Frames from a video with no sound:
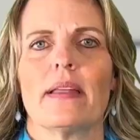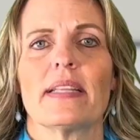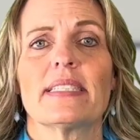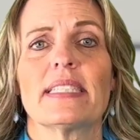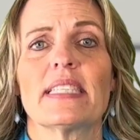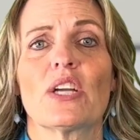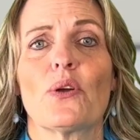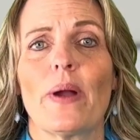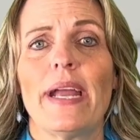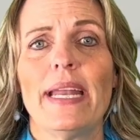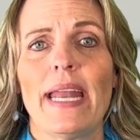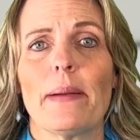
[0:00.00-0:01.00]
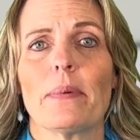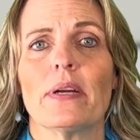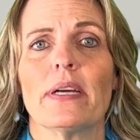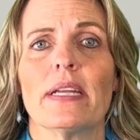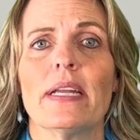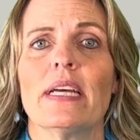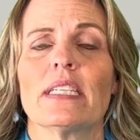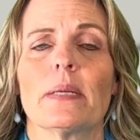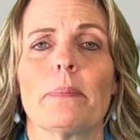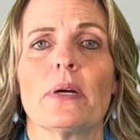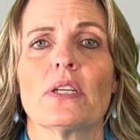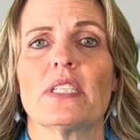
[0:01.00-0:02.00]
This is a great neighborhood
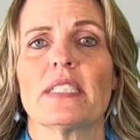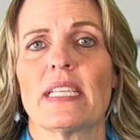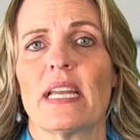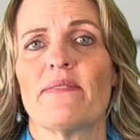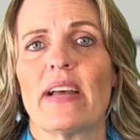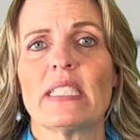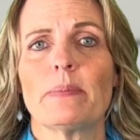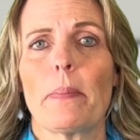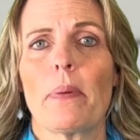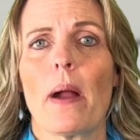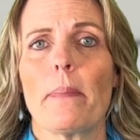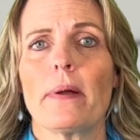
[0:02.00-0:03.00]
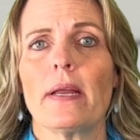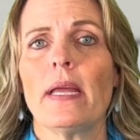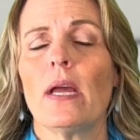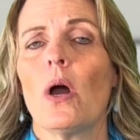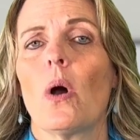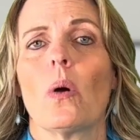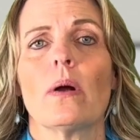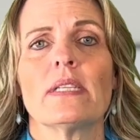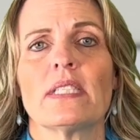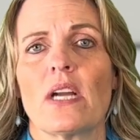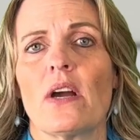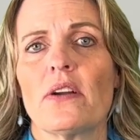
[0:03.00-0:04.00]
to purchase an investment property or a
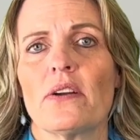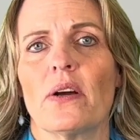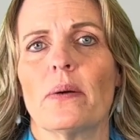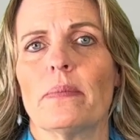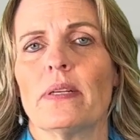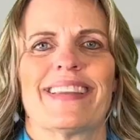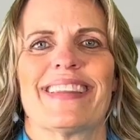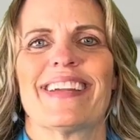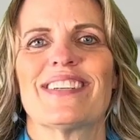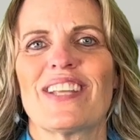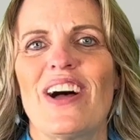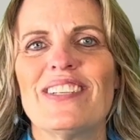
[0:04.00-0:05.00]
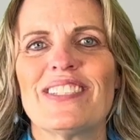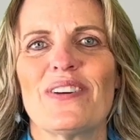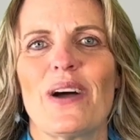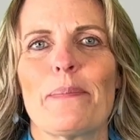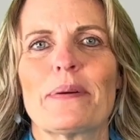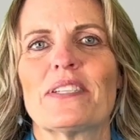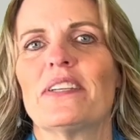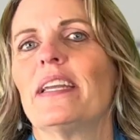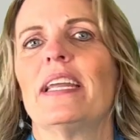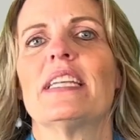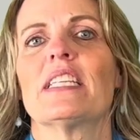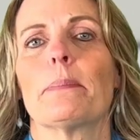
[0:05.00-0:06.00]
starter home. There's also
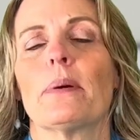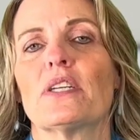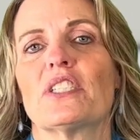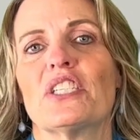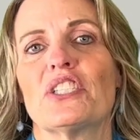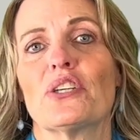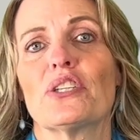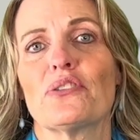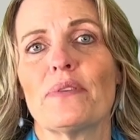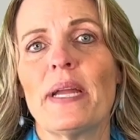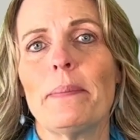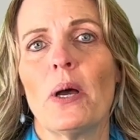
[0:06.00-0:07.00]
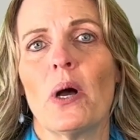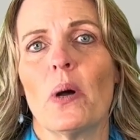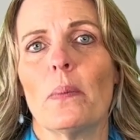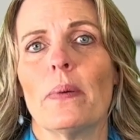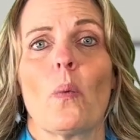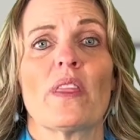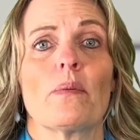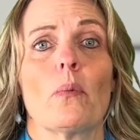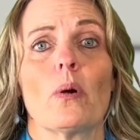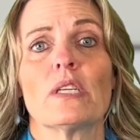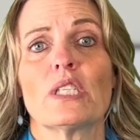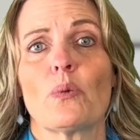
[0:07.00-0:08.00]
opportunity to purchase your dream home with
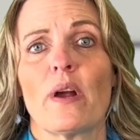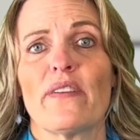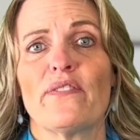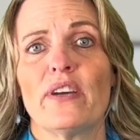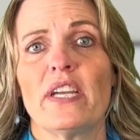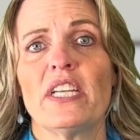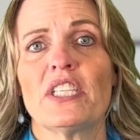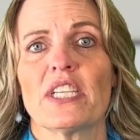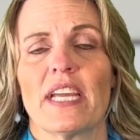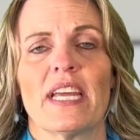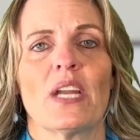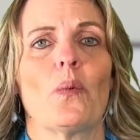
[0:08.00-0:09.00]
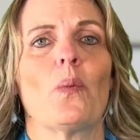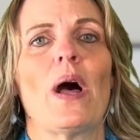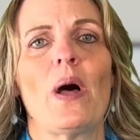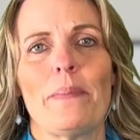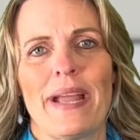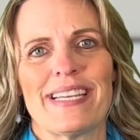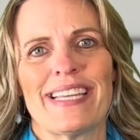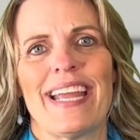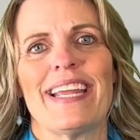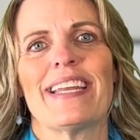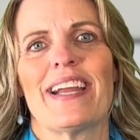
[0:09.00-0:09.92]
more square footage in a well-maintained